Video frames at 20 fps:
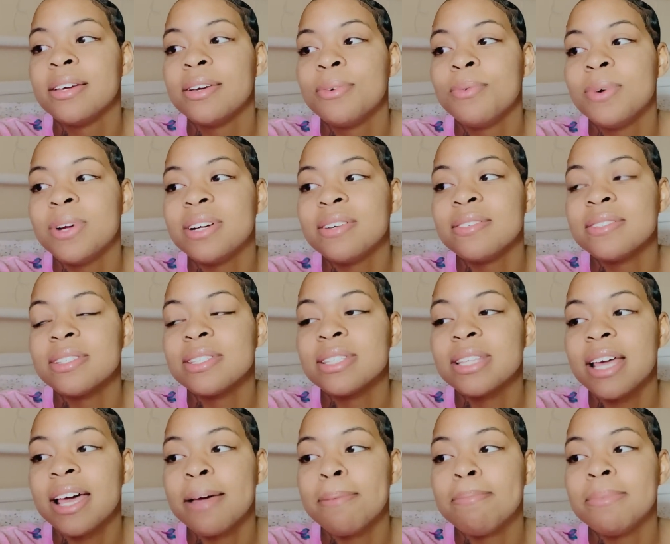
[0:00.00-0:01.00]
what else
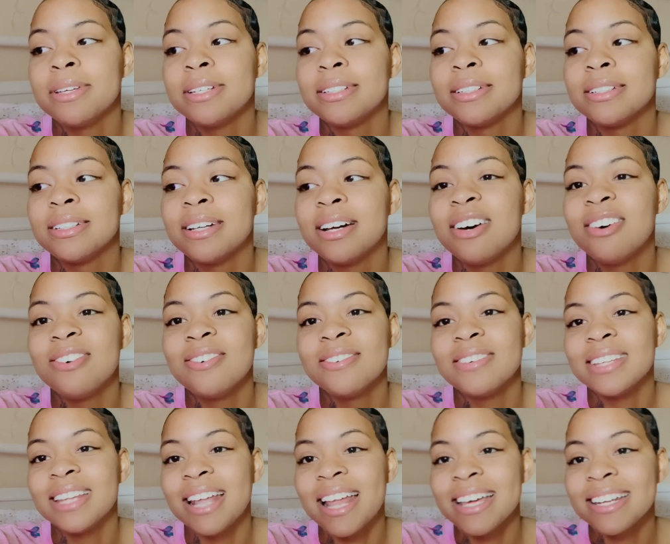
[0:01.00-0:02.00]
happened? Oh,
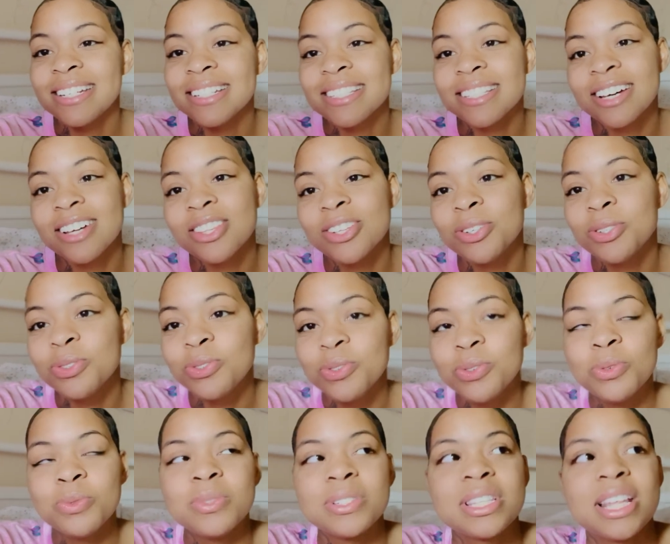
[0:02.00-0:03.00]
like, this other
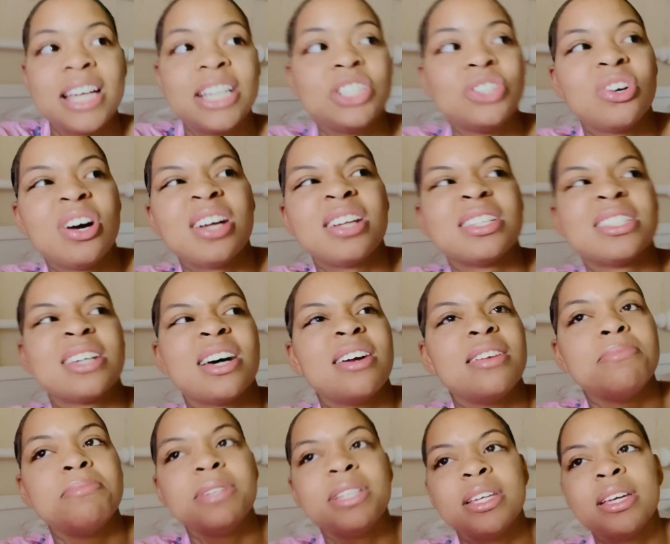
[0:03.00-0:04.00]
dude was, like, trying to talk
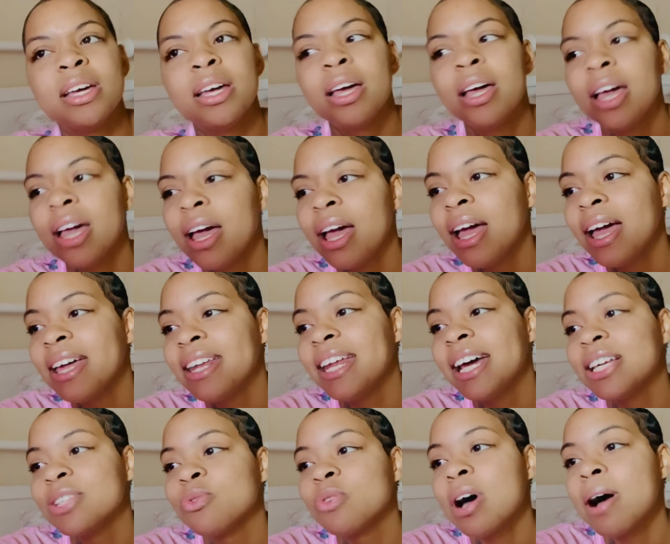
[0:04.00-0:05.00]
to me.
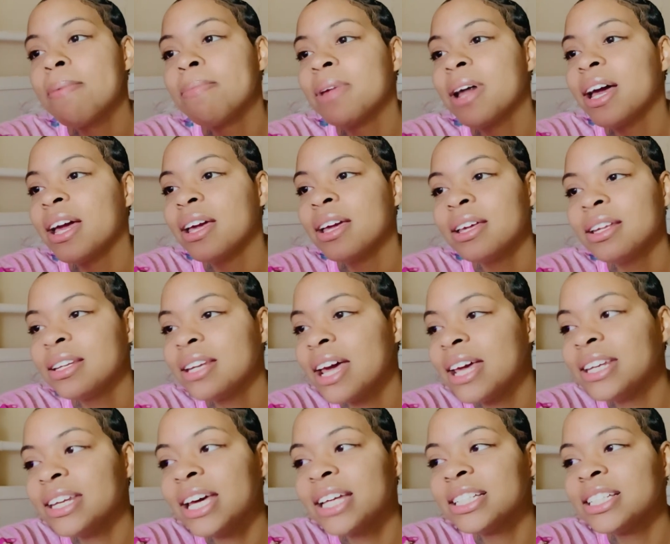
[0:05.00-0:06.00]
That's why I'm, like,
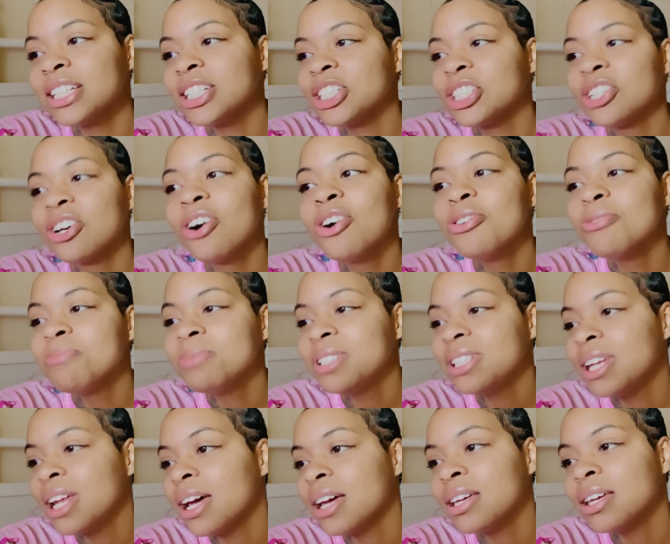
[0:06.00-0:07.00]
that just showed me,
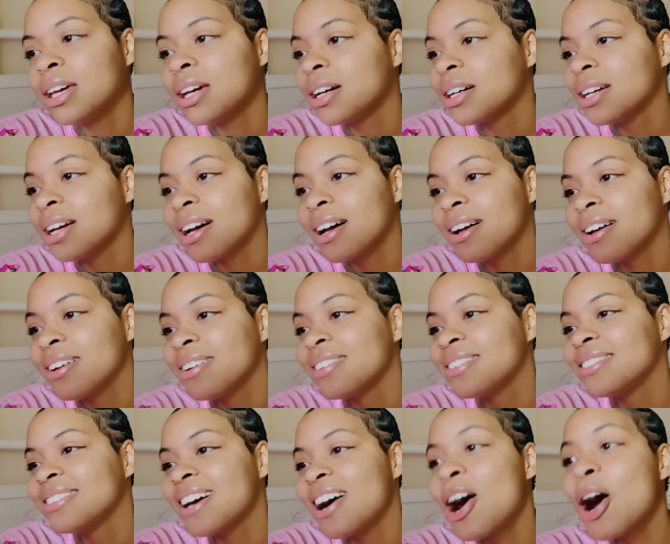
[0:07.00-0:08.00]
like, yeah, God,
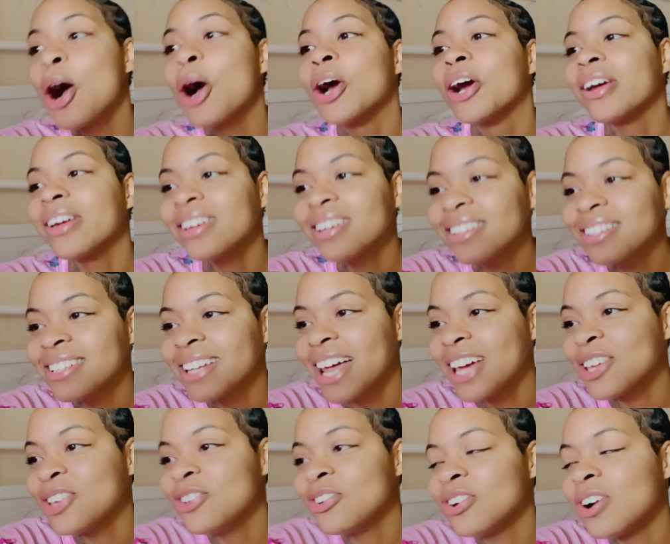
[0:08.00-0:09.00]
all right.
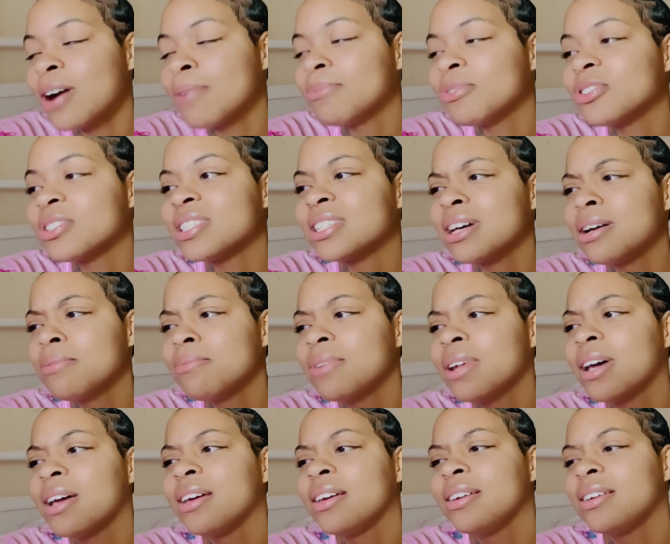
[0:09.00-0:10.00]
Like, you know, I'm on something,
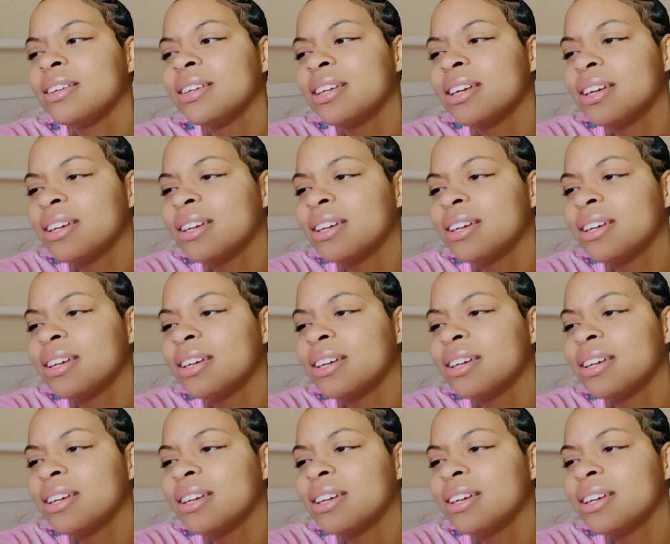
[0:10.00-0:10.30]
like,